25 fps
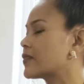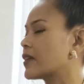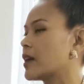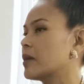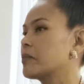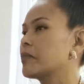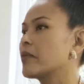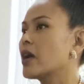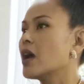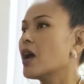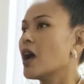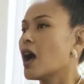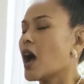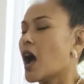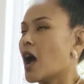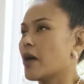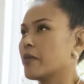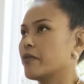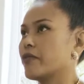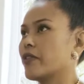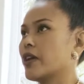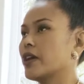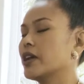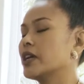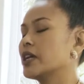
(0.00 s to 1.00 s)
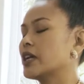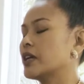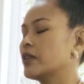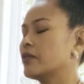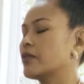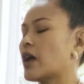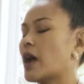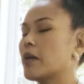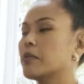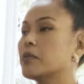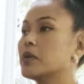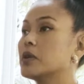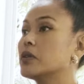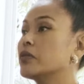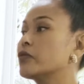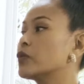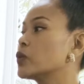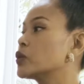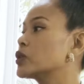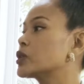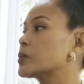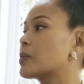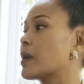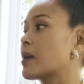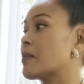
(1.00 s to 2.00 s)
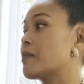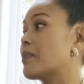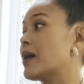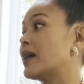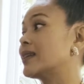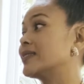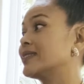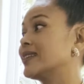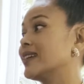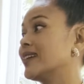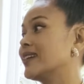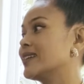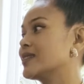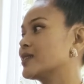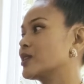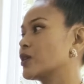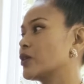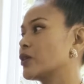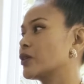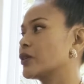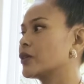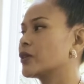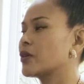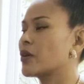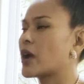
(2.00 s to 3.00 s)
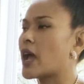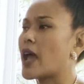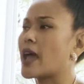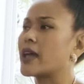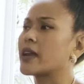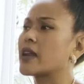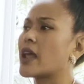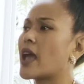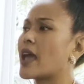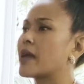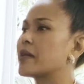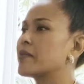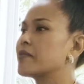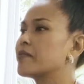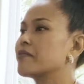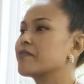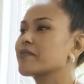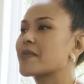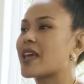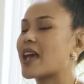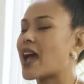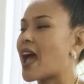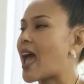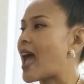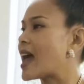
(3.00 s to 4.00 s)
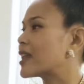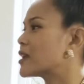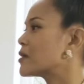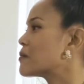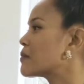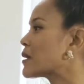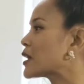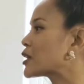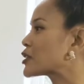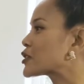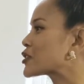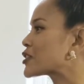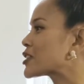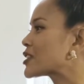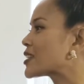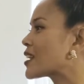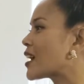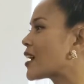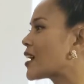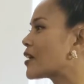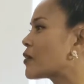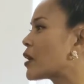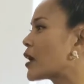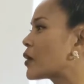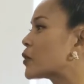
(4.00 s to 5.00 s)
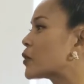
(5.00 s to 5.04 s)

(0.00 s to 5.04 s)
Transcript: And I'm influenced by batik, so you know, and animation. I